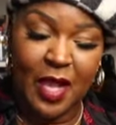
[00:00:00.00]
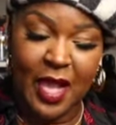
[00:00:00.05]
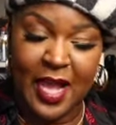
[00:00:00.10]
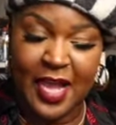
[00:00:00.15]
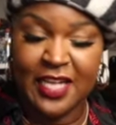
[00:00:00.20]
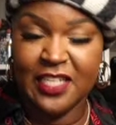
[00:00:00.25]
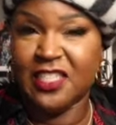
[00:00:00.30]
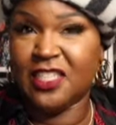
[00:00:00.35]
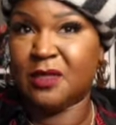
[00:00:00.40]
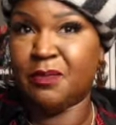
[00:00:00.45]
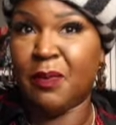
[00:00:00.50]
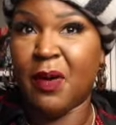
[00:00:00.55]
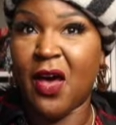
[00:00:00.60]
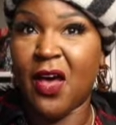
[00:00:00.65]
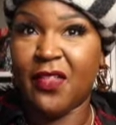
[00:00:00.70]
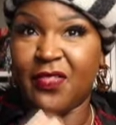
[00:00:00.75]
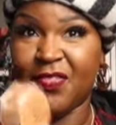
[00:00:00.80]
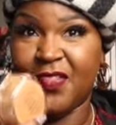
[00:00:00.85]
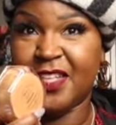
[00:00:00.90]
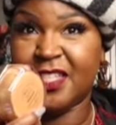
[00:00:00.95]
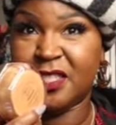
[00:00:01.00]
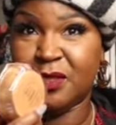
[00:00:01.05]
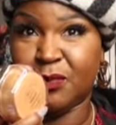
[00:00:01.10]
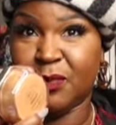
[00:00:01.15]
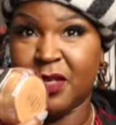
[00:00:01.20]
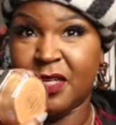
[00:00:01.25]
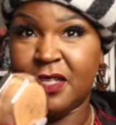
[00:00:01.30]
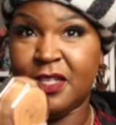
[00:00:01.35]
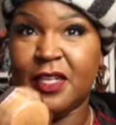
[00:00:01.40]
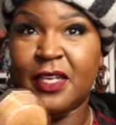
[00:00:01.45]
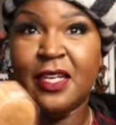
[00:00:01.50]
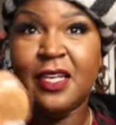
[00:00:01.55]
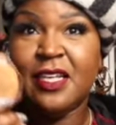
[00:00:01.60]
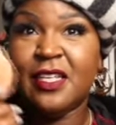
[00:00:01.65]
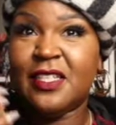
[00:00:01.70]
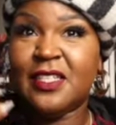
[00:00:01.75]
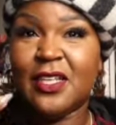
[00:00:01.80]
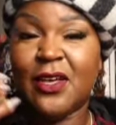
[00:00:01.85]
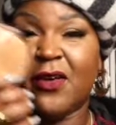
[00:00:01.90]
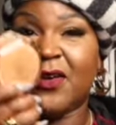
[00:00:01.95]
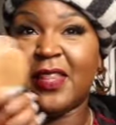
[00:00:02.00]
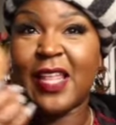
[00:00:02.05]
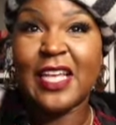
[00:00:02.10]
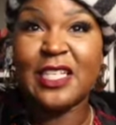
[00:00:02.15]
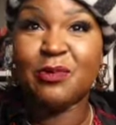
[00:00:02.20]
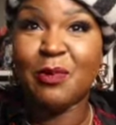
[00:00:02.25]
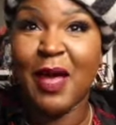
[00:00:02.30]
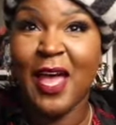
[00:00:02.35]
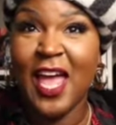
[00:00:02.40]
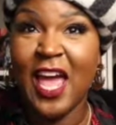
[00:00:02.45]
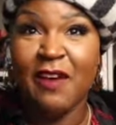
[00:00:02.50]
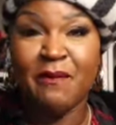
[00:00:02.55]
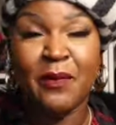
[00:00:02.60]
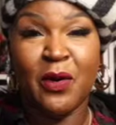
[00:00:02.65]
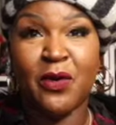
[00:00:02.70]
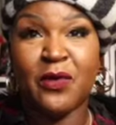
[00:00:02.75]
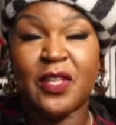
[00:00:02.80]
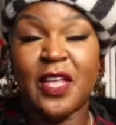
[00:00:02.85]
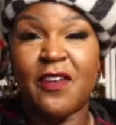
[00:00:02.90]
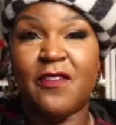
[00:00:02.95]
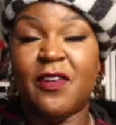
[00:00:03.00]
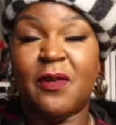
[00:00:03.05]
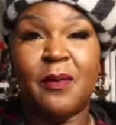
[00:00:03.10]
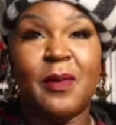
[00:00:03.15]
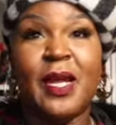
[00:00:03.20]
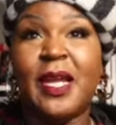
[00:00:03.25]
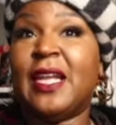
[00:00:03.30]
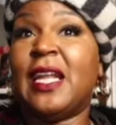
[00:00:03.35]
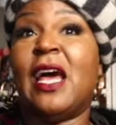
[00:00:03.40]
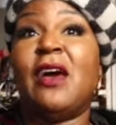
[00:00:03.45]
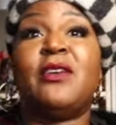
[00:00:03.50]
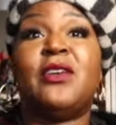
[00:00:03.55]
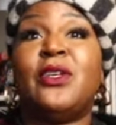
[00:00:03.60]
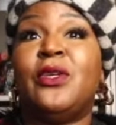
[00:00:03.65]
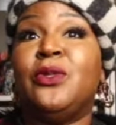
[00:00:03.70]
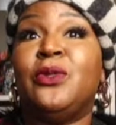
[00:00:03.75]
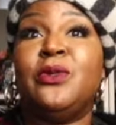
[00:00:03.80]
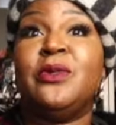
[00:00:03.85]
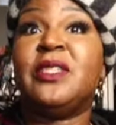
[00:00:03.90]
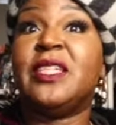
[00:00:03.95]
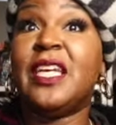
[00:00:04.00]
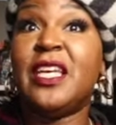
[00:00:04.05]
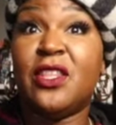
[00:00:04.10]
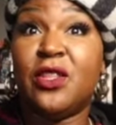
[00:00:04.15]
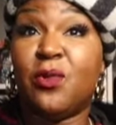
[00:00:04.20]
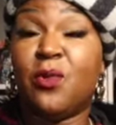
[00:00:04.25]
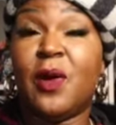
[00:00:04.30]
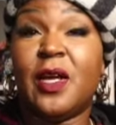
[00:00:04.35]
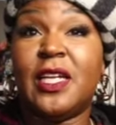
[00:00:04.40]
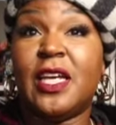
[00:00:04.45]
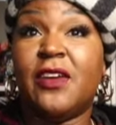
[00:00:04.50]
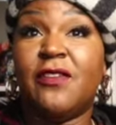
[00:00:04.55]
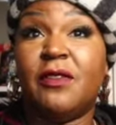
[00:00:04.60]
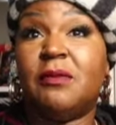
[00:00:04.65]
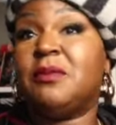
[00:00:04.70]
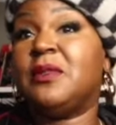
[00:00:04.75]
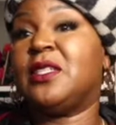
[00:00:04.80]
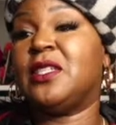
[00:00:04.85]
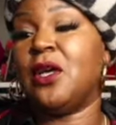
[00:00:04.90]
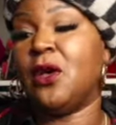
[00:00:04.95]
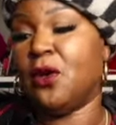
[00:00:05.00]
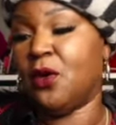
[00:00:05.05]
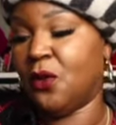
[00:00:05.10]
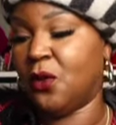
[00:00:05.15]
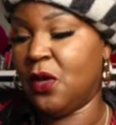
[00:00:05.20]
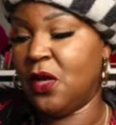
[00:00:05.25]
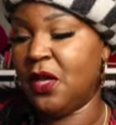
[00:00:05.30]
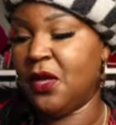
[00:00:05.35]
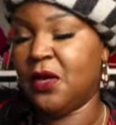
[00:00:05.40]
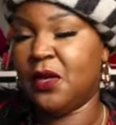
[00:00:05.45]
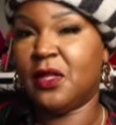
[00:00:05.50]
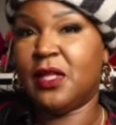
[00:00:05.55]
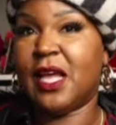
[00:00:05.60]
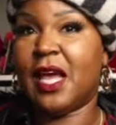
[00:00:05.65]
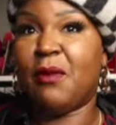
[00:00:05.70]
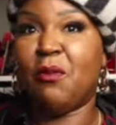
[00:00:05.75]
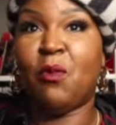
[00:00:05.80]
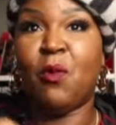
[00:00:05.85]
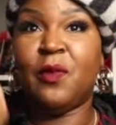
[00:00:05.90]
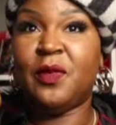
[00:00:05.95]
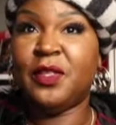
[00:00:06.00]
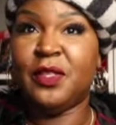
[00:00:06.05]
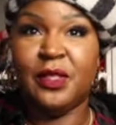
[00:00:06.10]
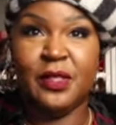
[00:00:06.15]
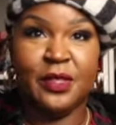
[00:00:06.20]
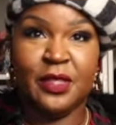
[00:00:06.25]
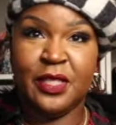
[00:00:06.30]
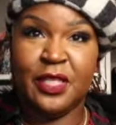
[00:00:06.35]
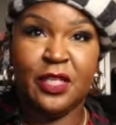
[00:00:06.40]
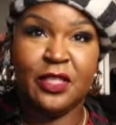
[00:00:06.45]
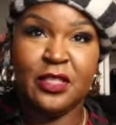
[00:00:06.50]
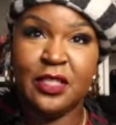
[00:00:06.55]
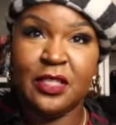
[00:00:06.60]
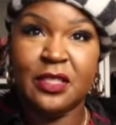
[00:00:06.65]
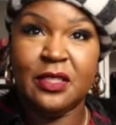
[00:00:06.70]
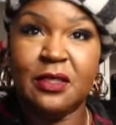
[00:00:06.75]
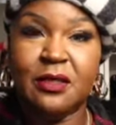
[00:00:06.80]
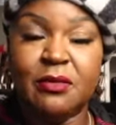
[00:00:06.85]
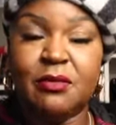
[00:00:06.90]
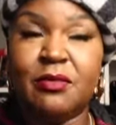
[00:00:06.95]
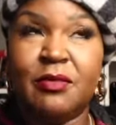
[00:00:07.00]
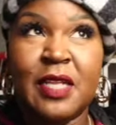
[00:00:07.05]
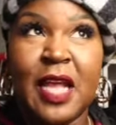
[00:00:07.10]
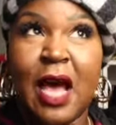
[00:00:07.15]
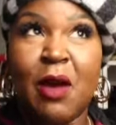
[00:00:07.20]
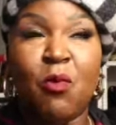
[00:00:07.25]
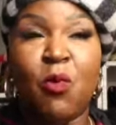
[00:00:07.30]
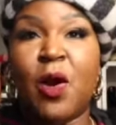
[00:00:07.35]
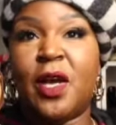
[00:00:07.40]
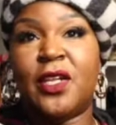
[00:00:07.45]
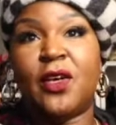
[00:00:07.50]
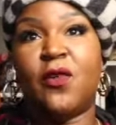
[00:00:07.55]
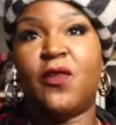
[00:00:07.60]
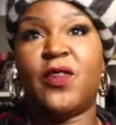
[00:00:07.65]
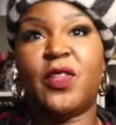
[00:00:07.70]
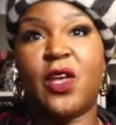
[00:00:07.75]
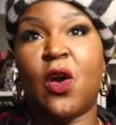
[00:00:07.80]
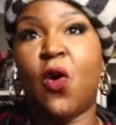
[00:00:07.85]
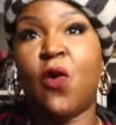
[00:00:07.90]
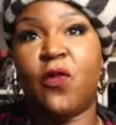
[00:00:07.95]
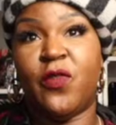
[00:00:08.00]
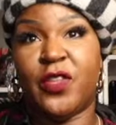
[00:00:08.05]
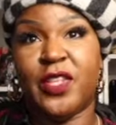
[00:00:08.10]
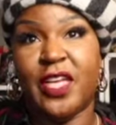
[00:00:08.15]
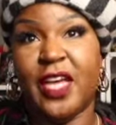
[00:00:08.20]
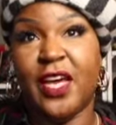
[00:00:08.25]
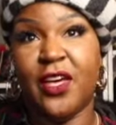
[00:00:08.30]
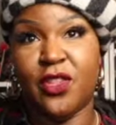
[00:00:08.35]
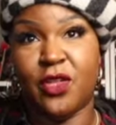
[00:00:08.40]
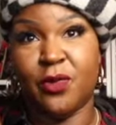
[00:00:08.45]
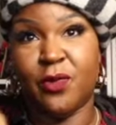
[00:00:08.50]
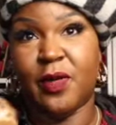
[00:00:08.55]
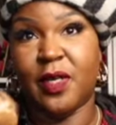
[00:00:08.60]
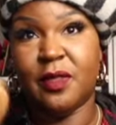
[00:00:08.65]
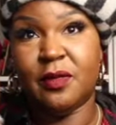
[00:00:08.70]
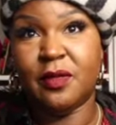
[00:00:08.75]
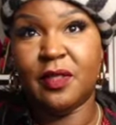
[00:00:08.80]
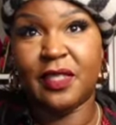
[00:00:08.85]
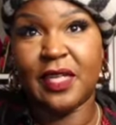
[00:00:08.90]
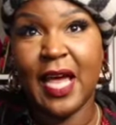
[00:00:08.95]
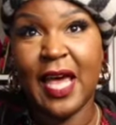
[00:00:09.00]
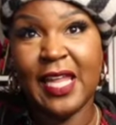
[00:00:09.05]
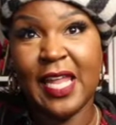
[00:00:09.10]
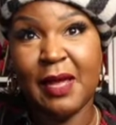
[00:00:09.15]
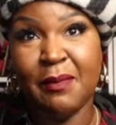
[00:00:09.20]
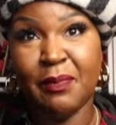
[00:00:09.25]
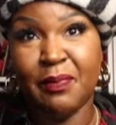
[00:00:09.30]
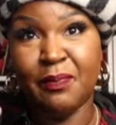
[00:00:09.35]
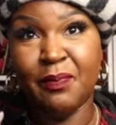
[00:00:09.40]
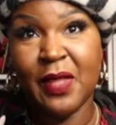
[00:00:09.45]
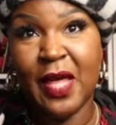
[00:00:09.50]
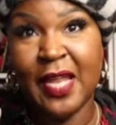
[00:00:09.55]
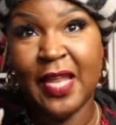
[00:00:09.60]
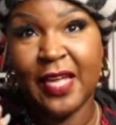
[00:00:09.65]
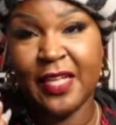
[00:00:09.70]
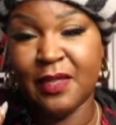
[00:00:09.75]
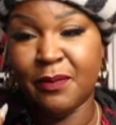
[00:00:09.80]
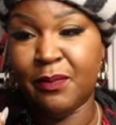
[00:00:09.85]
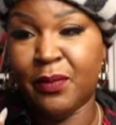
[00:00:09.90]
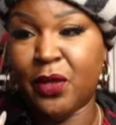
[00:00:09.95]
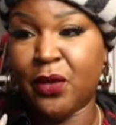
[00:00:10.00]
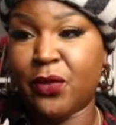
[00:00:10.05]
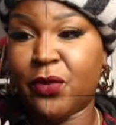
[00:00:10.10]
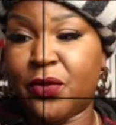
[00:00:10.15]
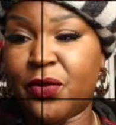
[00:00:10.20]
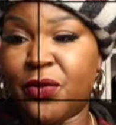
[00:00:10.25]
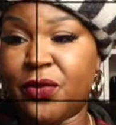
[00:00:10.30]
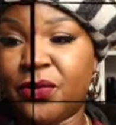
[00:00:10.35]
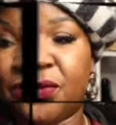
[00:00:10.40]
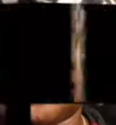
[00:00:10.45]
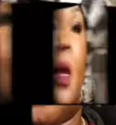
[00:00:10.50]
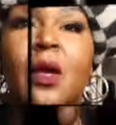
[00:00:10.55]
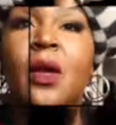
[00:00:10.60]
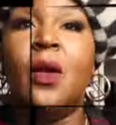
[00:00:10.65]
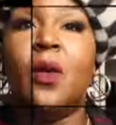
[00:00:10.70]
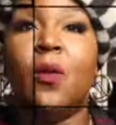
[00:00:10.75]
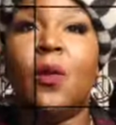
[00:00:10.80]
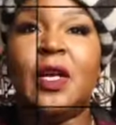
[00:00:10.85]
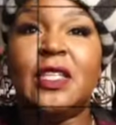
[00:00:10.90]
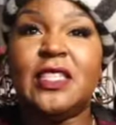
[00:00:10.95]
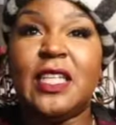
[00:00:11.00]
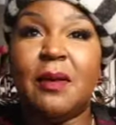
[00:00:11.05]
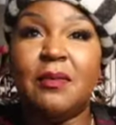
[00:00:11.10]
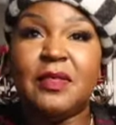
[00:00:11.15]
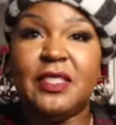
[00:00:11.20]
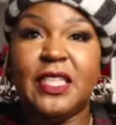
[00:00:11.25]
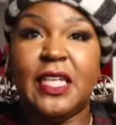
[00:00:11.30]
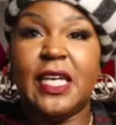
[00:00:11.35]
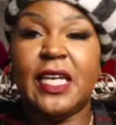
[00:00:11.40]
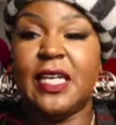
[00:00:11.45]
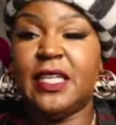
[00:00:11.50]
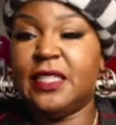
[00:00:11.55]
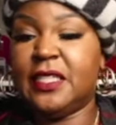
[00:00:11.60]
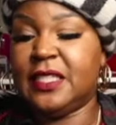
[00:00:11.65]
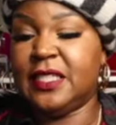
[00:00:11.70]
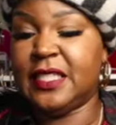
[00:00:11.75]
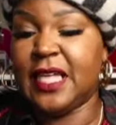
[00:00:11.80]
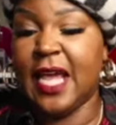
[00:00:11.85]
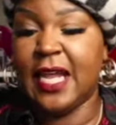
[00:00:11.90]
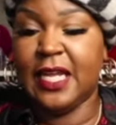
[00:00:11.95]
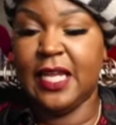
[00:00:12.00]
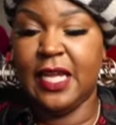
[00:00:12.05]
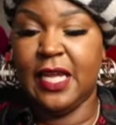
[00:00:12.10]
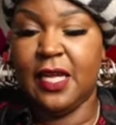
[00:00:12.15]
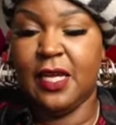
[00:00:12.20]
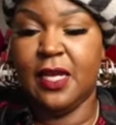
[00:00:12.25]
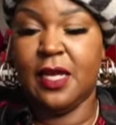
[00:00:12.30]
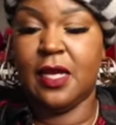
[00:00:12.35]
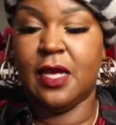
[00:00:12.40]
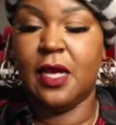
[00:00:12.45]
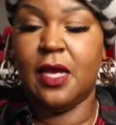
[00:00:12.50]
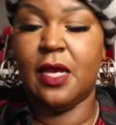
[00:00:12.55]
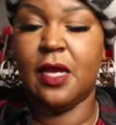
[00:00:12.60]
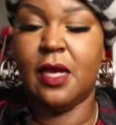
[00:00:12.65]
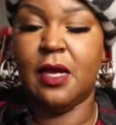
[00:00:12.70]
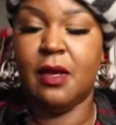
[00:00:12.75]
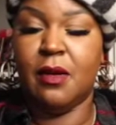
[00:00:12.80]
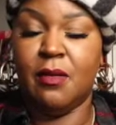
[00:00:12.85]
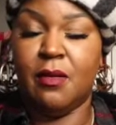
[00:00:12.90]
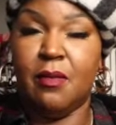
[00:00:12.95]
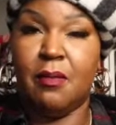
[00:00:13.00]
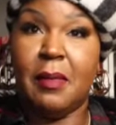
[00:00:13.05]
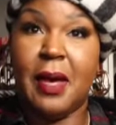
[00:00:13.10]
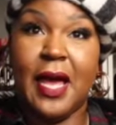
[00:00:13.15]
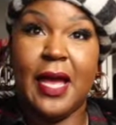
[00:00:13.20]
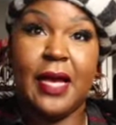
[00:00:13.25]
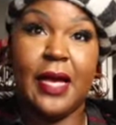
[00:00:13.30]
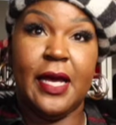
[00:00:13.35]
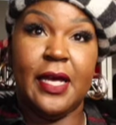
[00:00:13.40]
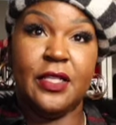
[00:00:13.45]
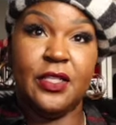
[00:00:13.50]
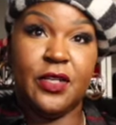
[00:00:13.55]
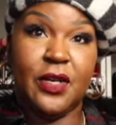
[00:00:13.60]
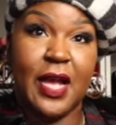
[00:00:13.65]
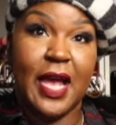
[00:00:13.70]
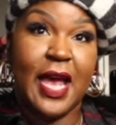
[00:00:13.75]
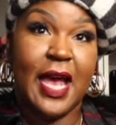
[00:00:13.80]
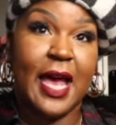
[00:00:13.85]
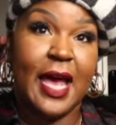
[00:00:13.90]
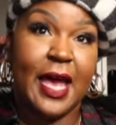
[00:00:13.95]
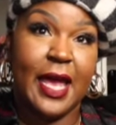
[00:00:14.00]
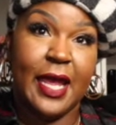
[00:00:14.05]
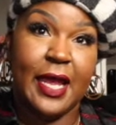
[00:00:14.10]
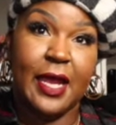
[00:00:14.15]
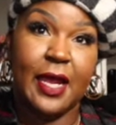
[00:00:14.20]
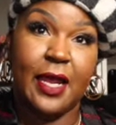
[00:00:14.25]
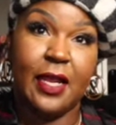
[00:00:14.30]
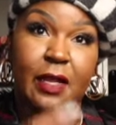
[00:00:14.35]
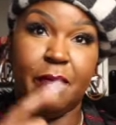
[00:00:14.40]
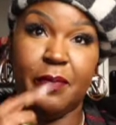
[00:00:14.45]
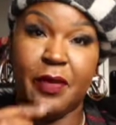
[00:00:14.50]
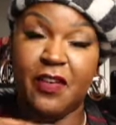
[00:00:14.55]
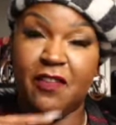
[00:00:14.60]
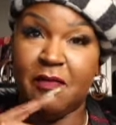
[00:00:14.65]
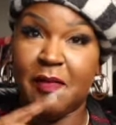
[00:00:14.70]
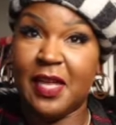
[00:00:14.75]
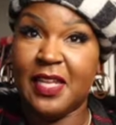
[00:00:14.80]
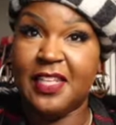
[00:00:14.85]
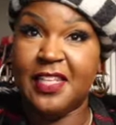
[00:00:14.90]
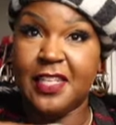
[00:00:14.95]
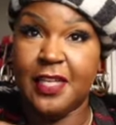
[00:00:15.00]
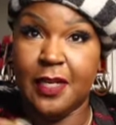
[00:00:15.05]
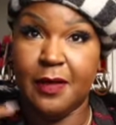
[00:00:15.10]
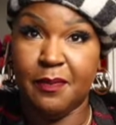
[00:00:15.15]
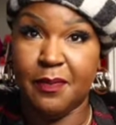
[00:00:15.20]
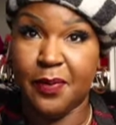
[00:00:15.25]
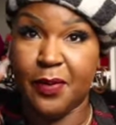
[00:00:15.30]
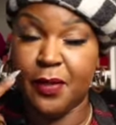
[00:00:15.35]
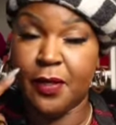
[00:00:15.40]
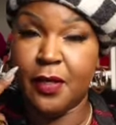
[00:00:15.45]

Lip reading: I had just bought this one. So that's why I have both of them, and I'll use either one of them. So there's not one over the other one. I like them both. Once I'm done setting my under eye and above my lip